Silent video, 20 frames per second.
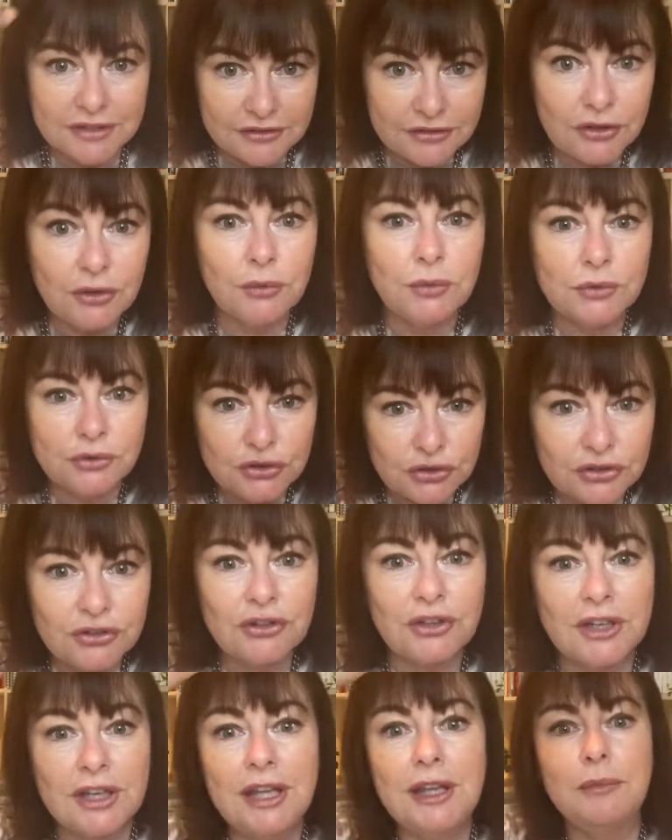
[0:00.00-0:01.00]
So we'll
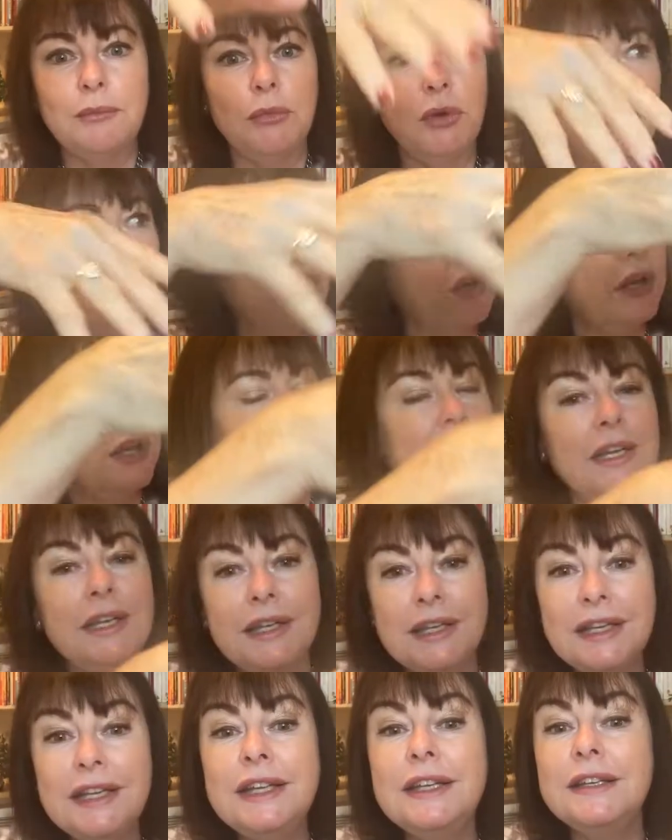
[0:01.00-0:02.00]
just keep looking
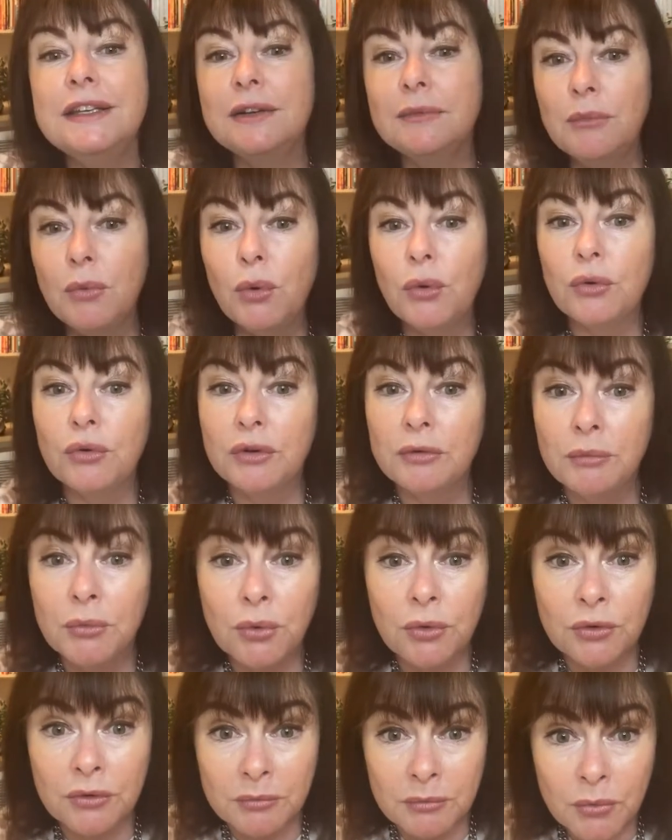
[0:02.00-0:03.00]
and needing more and
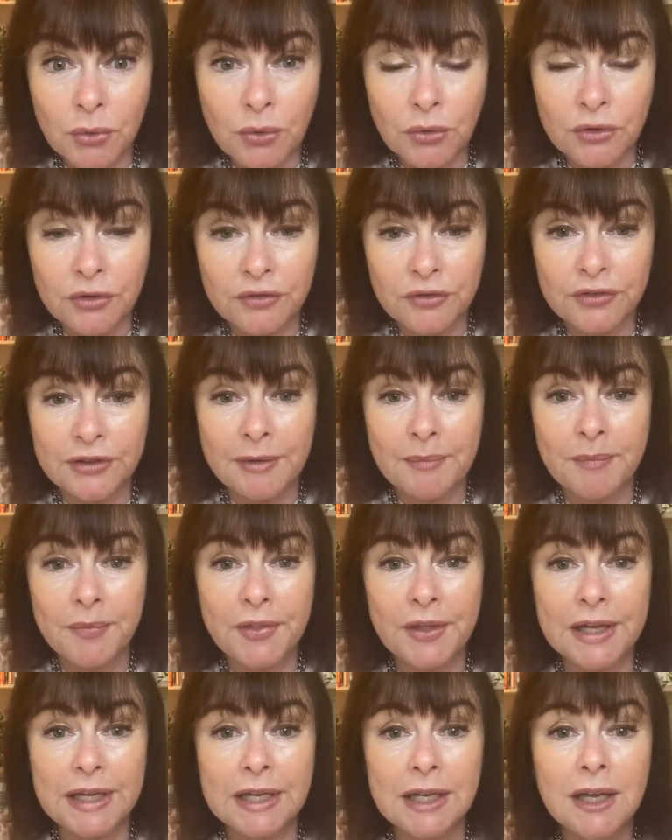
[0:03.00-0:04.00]
more and more of
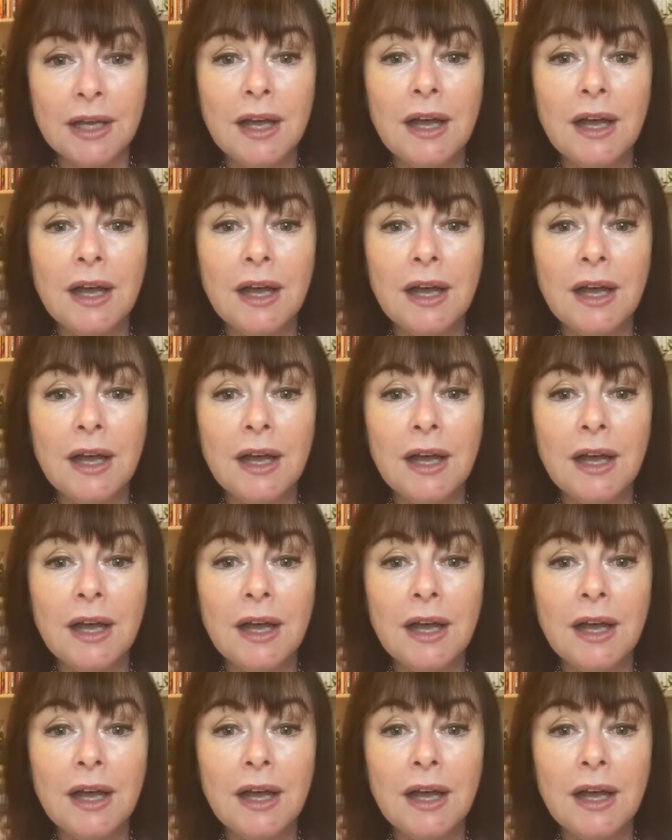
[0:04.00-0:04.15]
something,